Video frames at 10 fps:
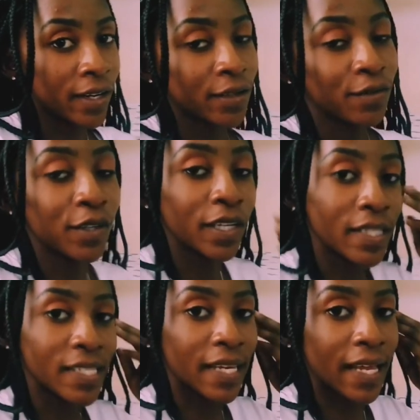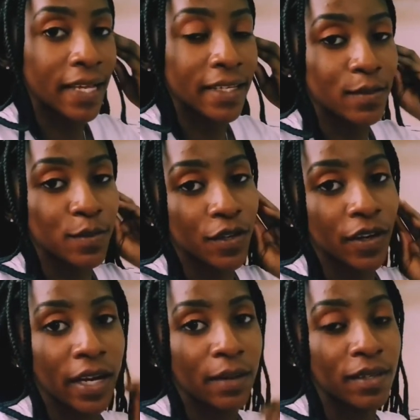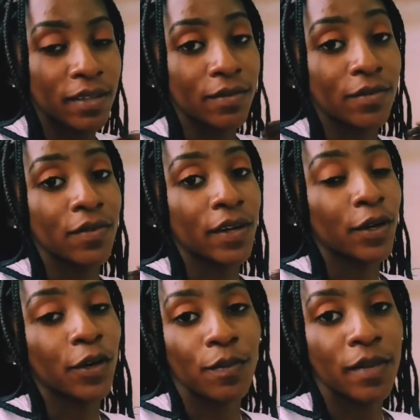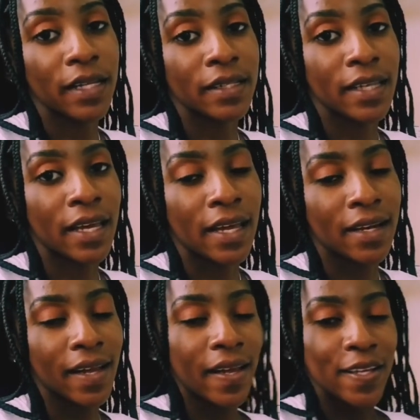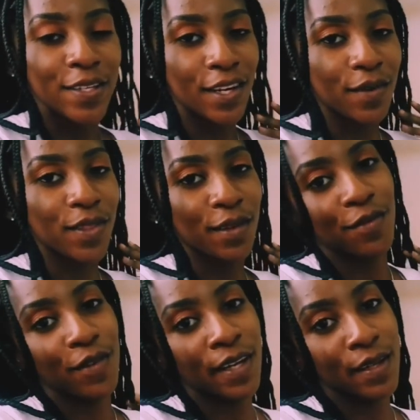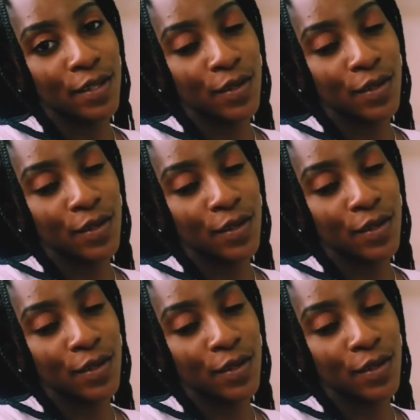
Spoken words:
Don't forget to like, subscribe, leave a comment and share with a friend.